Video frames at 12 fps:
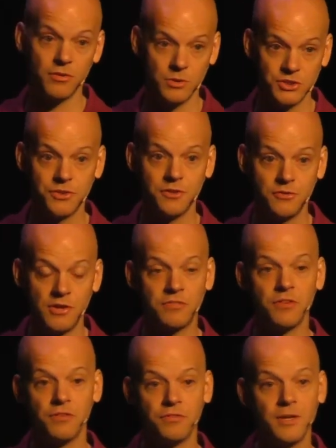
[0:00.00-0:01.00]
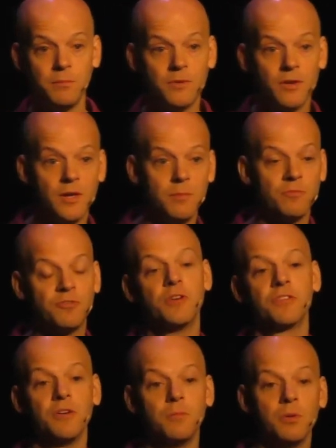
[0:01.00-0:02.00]
that we should address at the same time. For
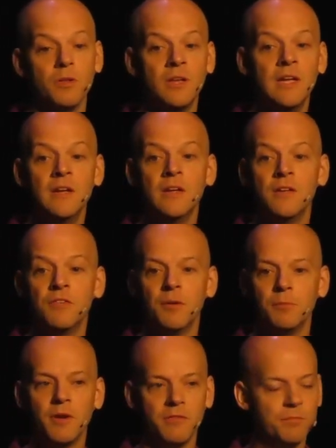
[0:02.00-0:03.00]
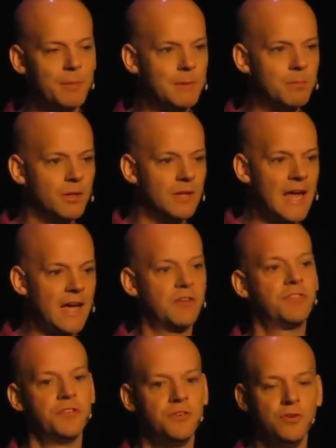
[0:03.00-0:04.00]
example, sometimes people
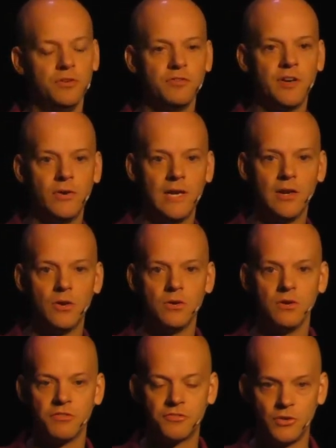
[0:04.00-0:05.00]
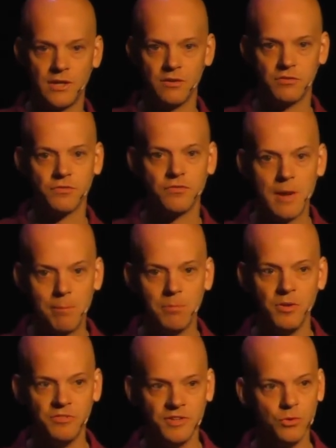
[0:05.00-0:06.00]
execute very long strings of
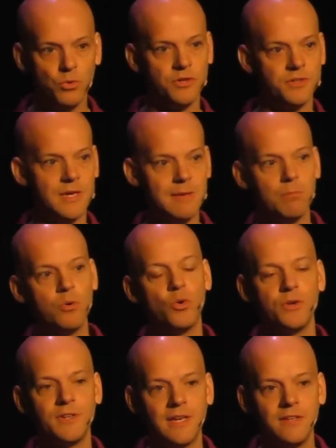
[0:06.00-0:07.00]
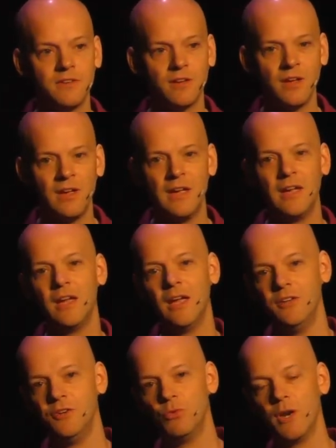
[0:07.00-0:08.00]
numbers in order to import data,
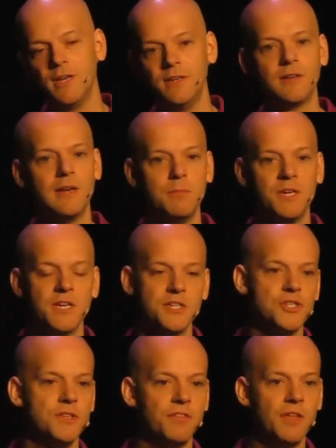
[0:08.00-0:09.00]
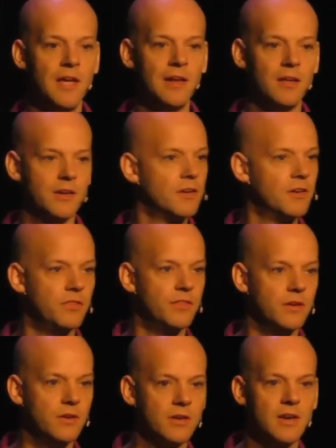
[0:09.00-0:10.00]
and you run into limitations there. Like, I don't
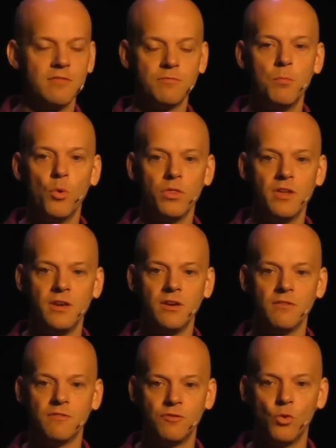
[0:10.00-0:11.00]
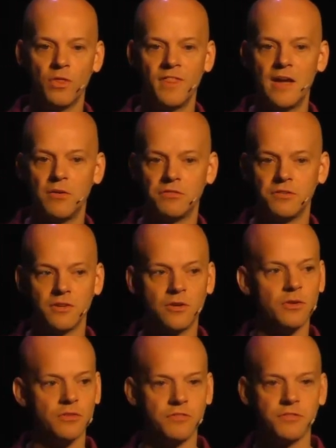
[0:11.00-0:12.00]
think you can have more than 4,000
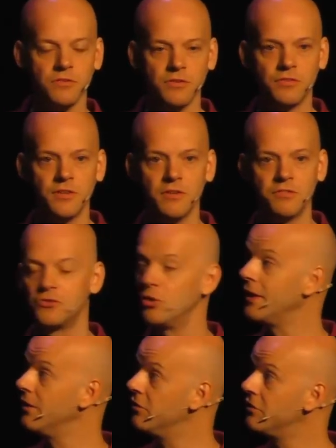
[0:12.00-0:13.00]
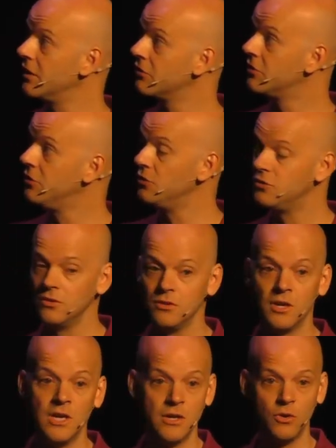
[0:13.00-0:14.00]
constants in a string that's
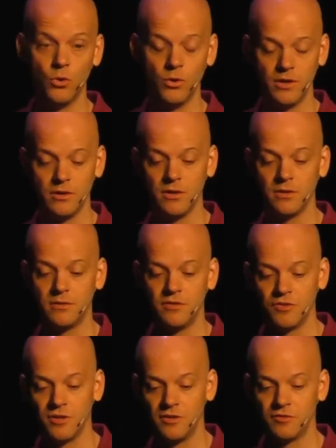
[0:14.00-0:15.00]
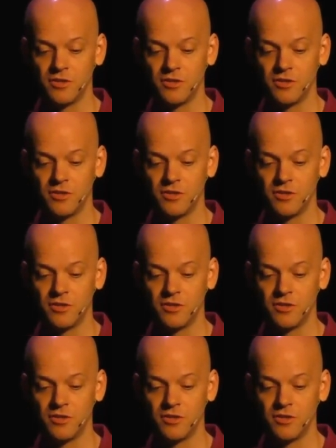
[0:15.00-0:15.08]
executed or in a defined